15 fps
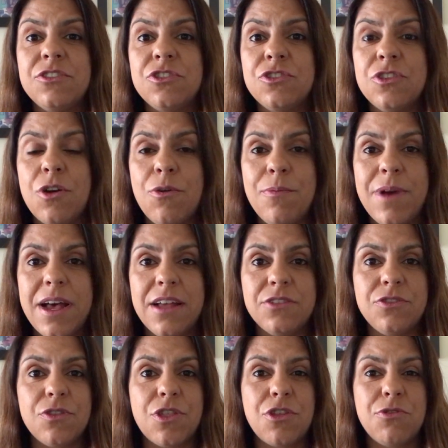so
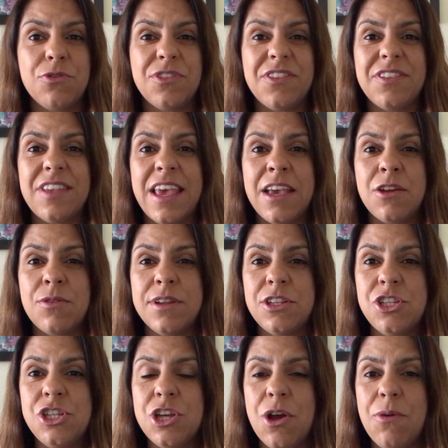much through
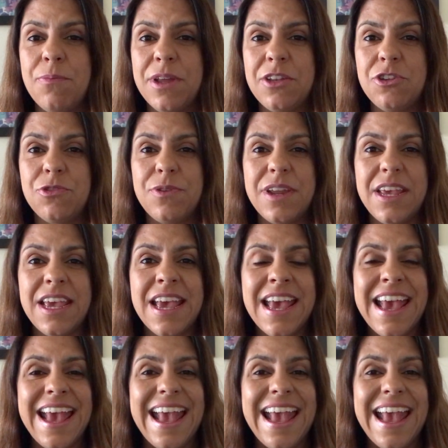sacred geometry,